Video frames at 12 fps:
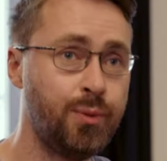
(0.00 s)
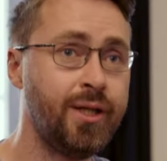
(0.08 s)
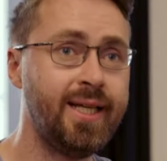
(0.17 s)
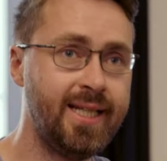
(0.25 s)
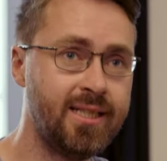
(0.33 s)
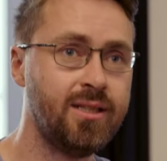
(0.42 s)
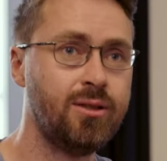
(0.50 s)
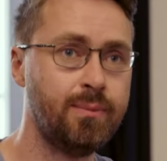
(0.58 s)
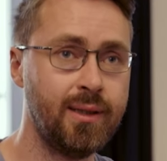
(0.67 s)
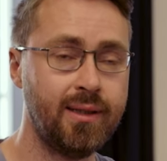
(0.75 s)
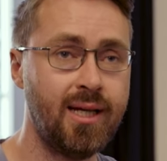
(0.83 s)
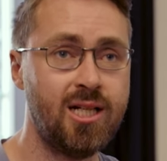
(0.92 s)
pretty easy to
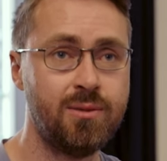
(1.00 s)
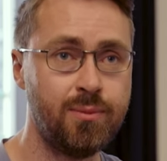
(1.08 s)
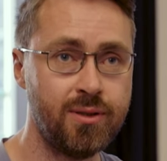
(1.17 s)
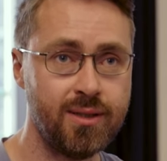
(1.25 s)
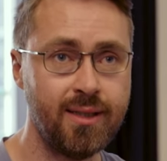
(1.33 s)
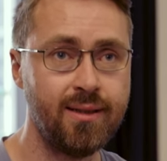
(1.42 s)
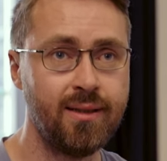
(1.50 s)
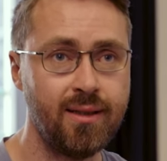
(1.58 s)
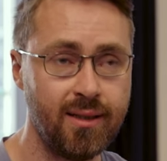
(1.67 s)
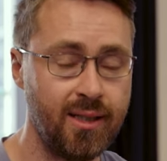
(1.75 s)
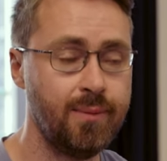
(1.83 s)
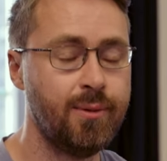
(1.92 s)
build dashboards in
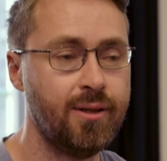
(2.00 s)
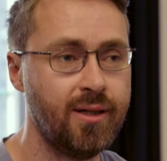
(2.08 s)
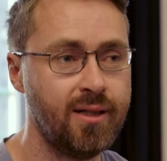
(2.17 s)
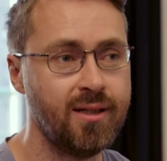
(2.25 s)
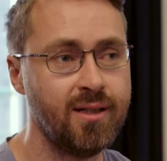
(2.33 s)
Kibana.